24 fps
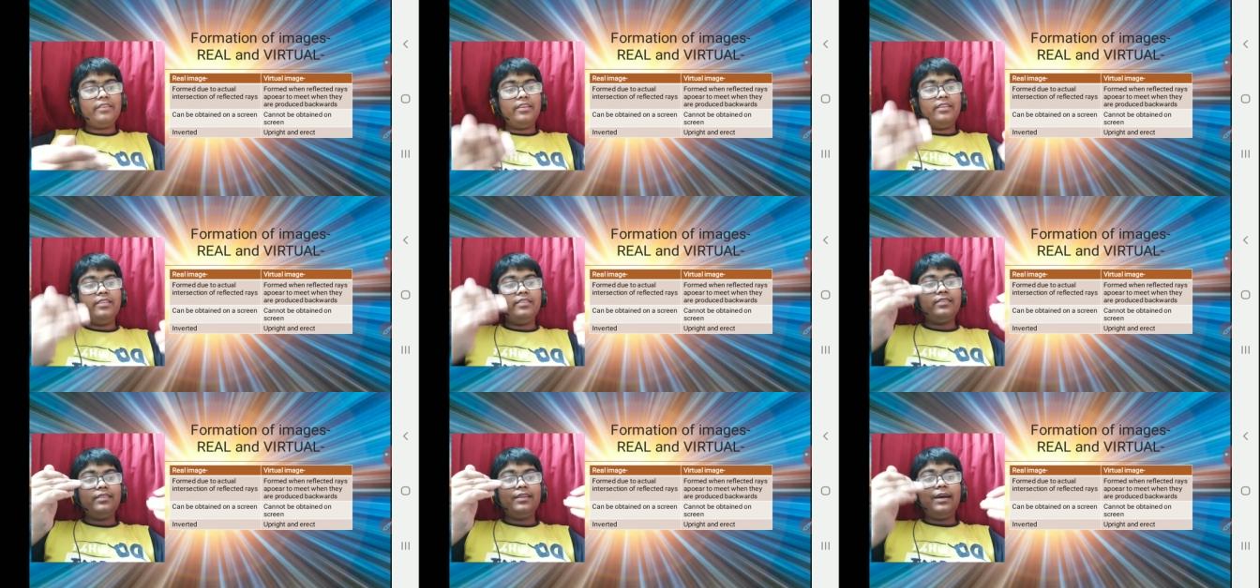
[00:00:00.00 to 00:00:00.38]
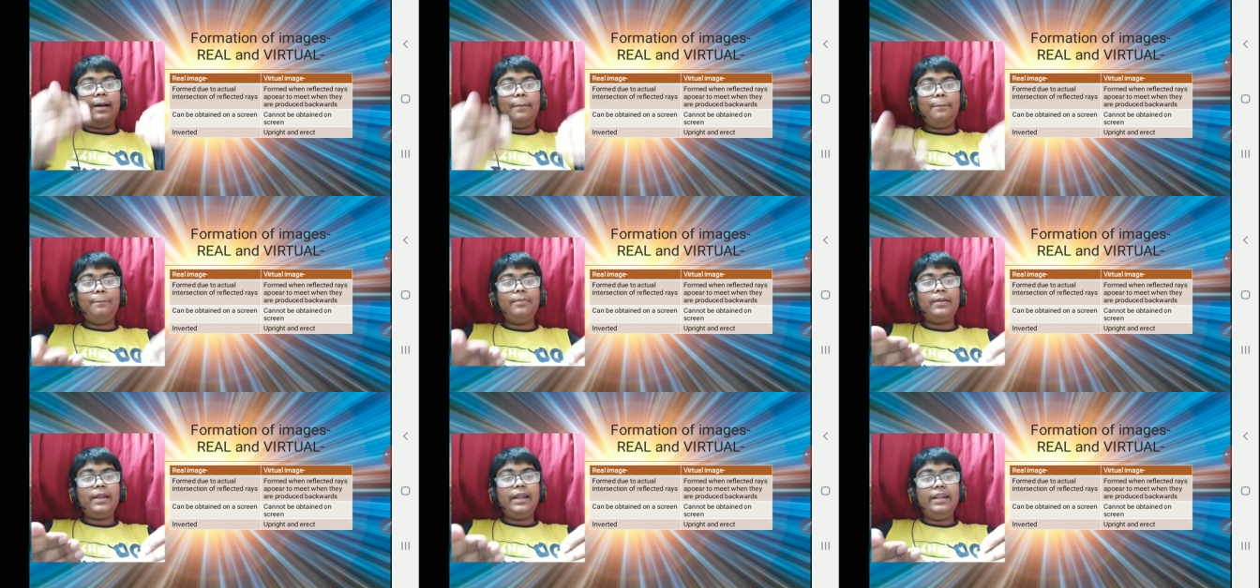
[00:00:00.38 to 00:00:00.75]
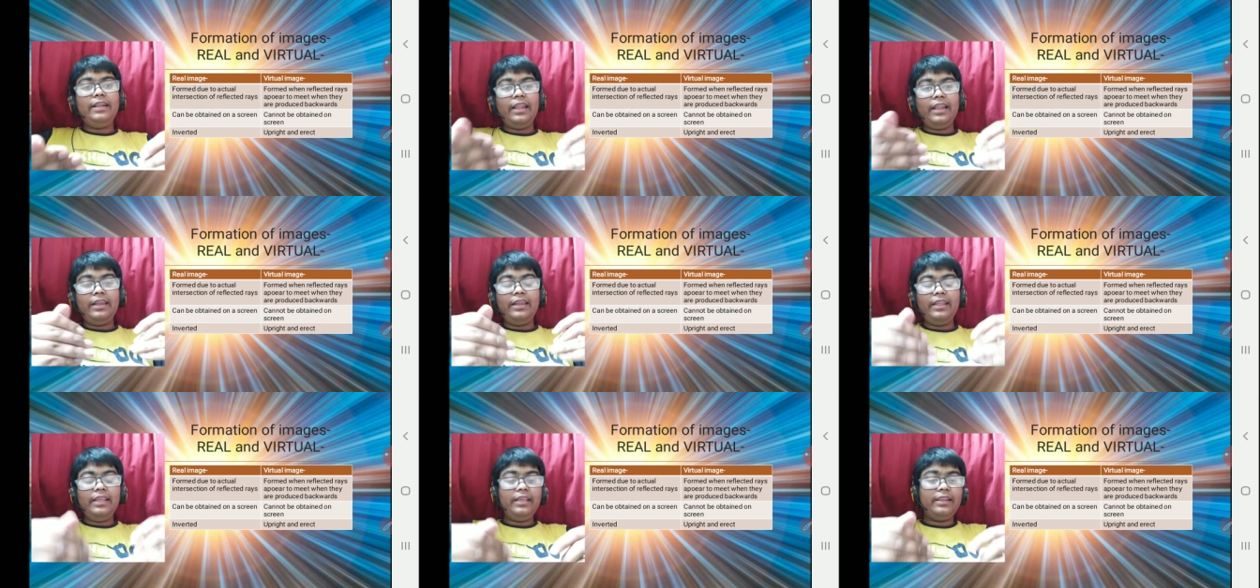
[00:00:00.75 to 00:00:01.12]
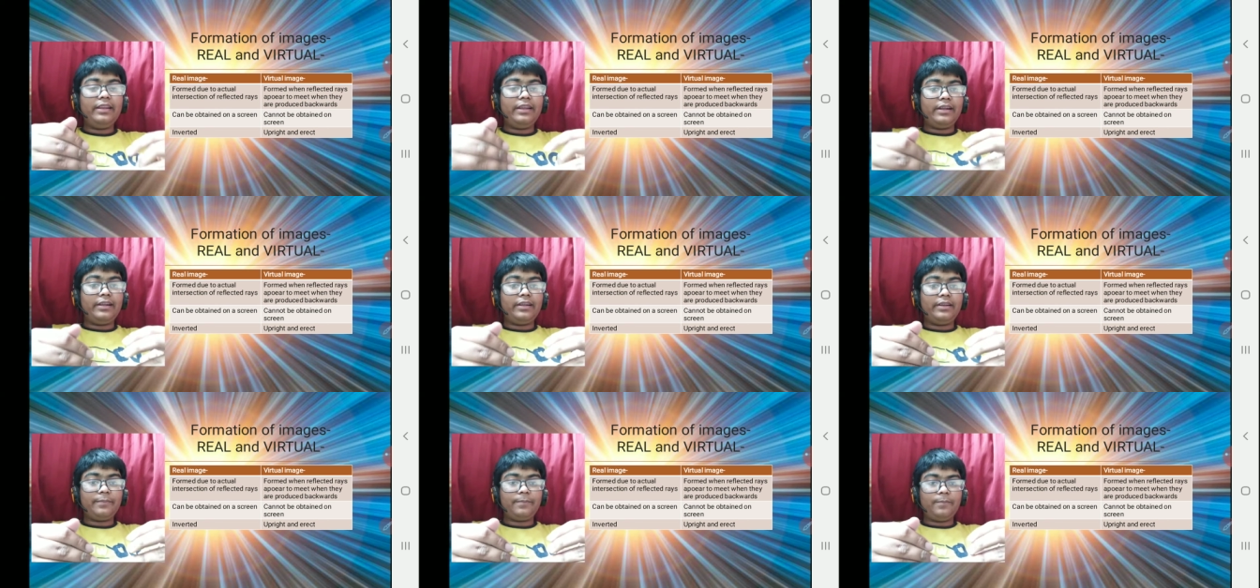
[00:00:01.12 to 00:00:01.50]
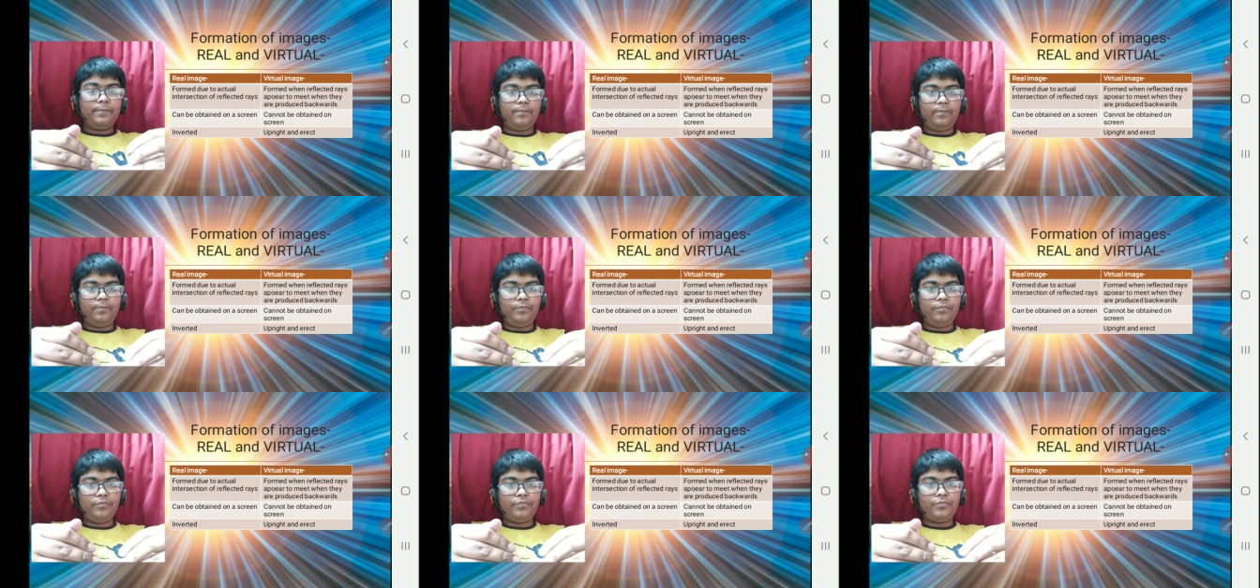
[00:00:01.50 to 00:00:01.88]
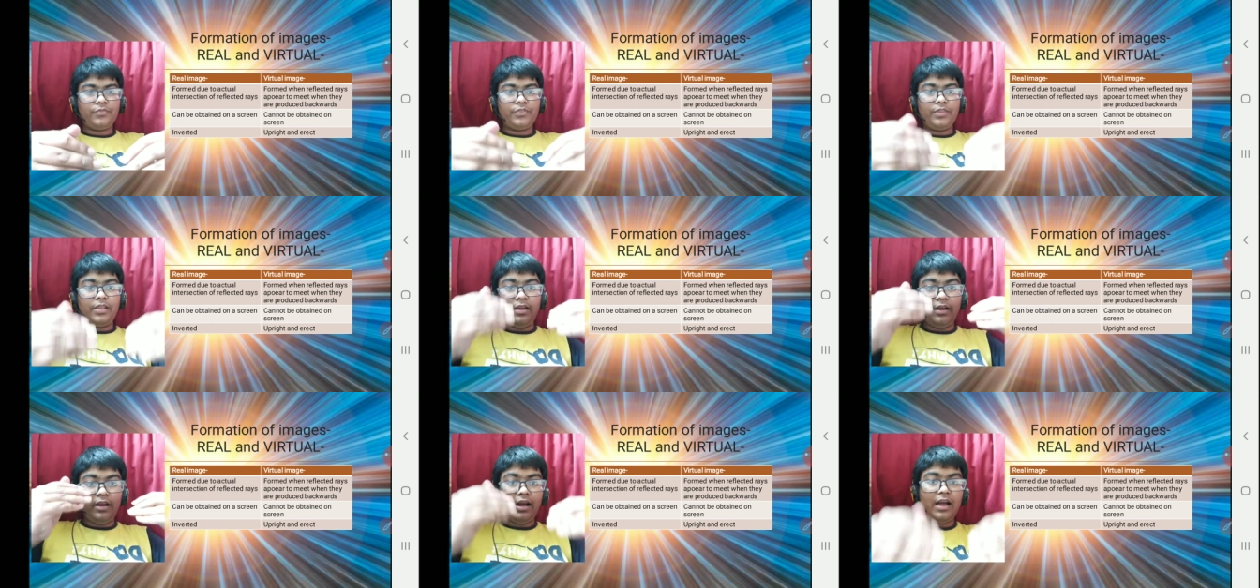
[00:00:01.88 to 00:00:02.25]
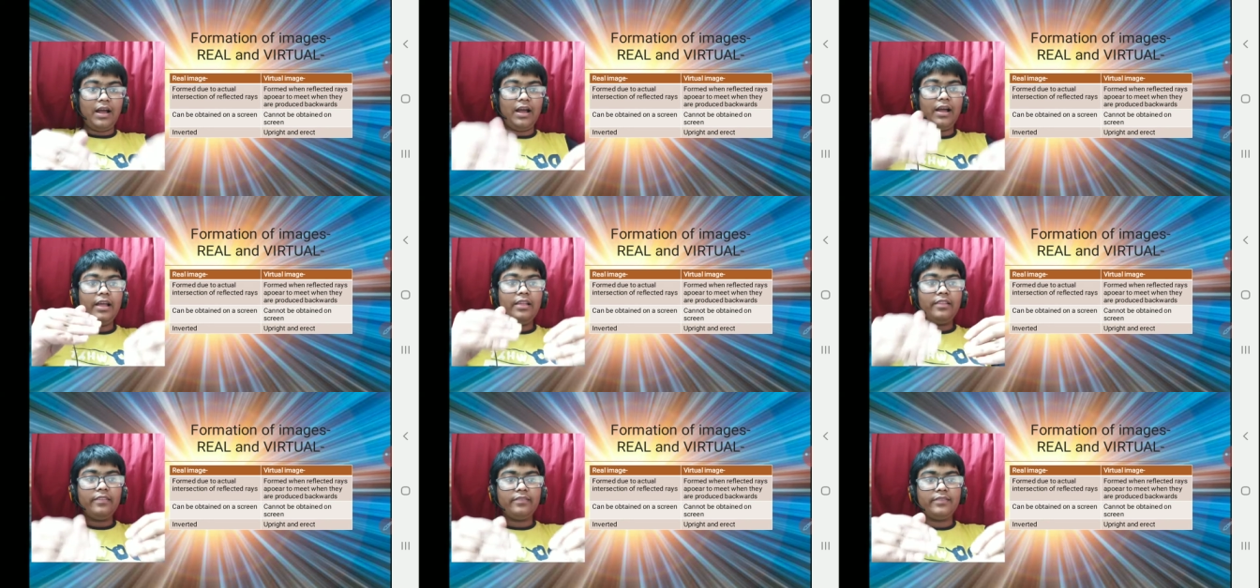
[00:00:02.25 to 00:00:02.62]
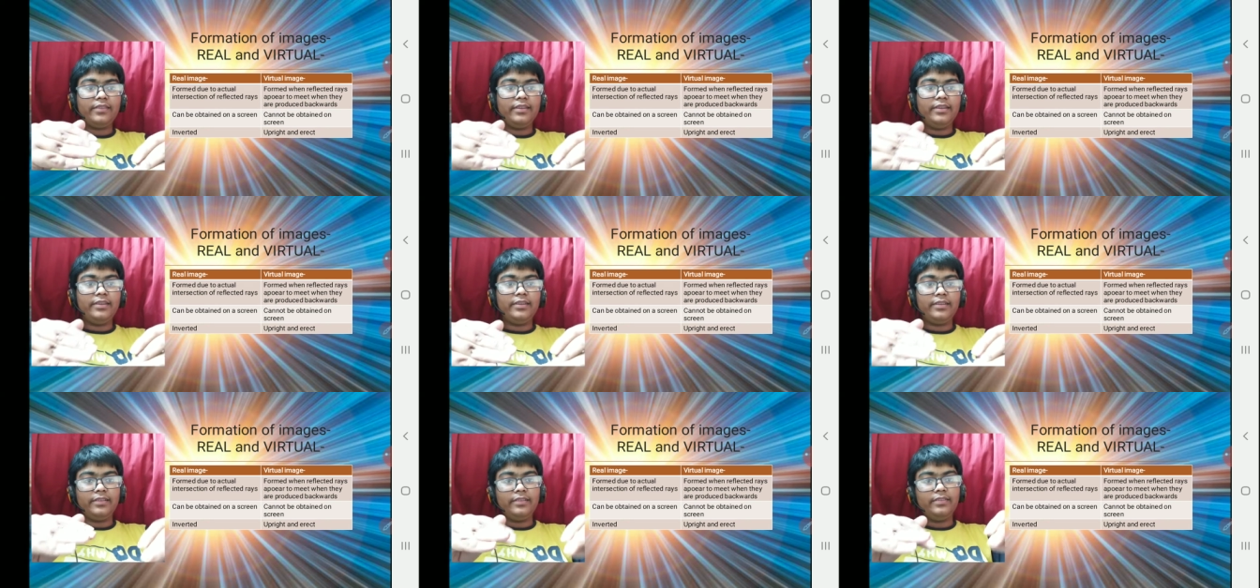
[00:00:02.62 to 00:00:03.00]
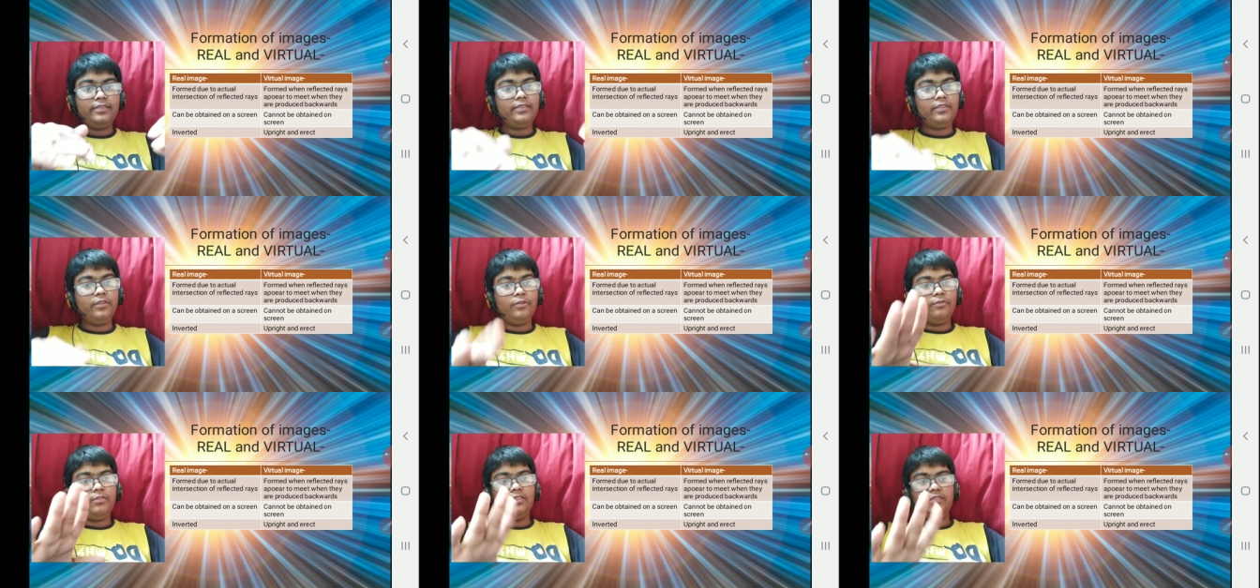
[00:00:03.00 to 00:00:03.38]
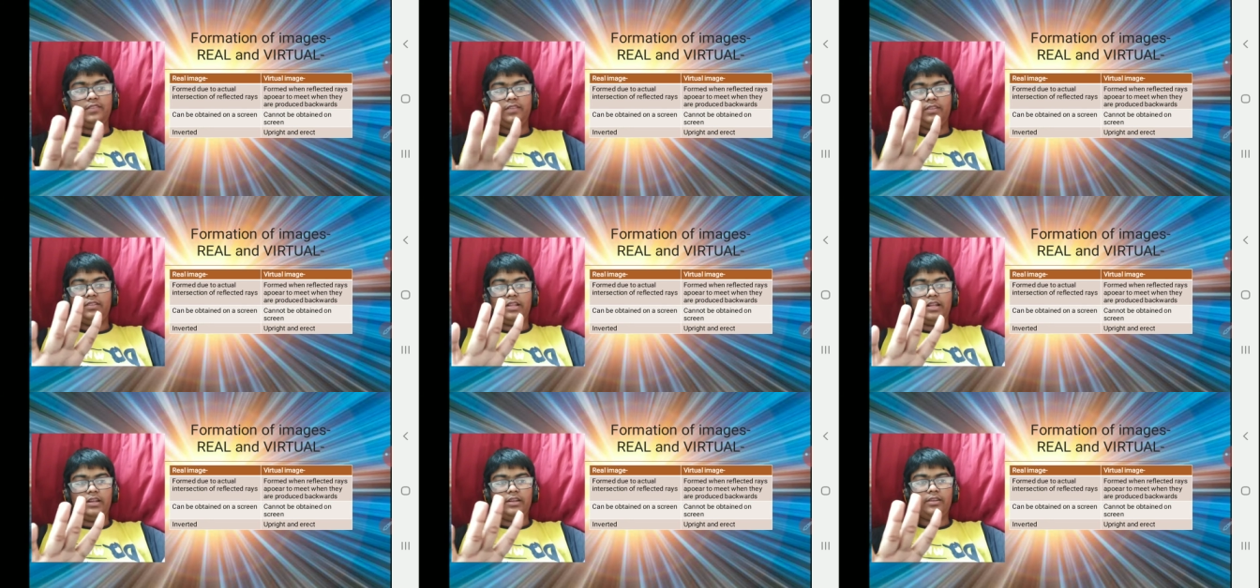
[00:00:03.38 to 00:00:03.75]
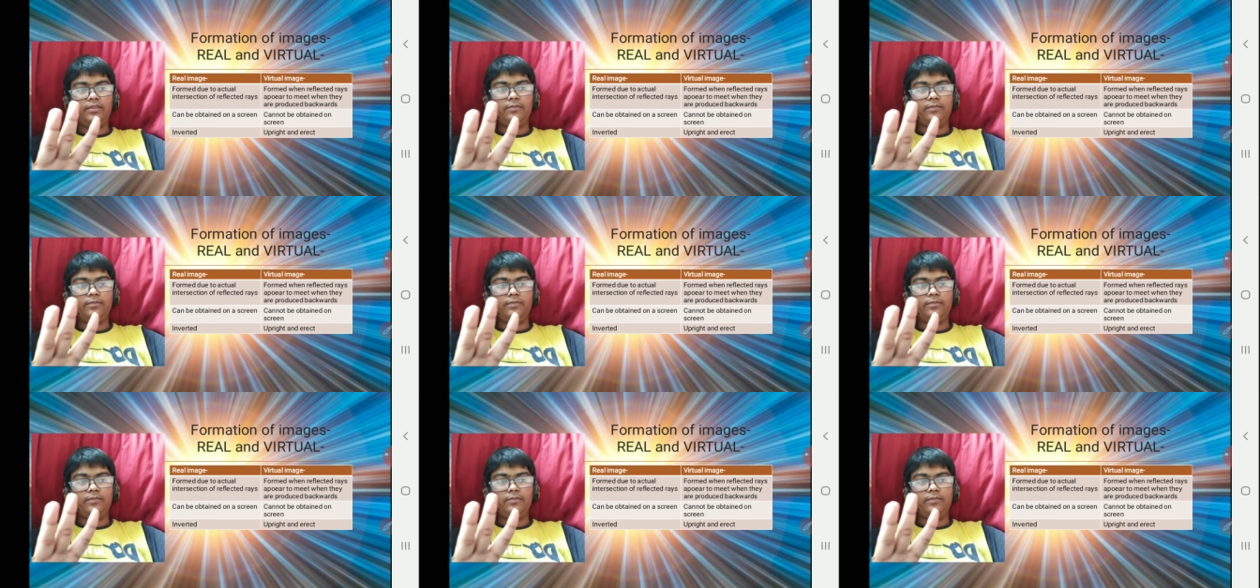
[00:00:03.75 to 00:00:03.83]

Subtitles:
is upright and erect. As it is, you will see that.